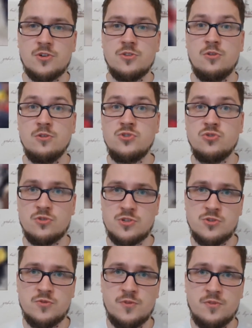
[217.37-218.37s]
all sources
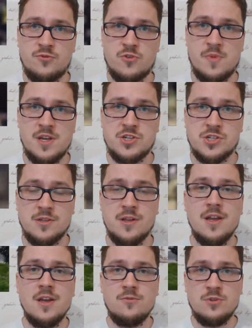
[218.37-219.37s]
of information
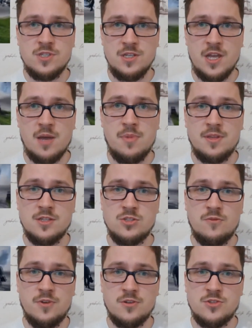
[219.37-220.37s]
for the inhabitants of
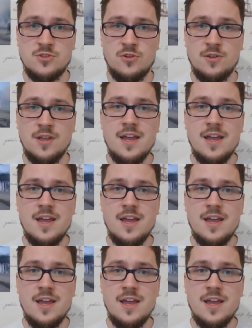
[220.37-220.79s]
Kherson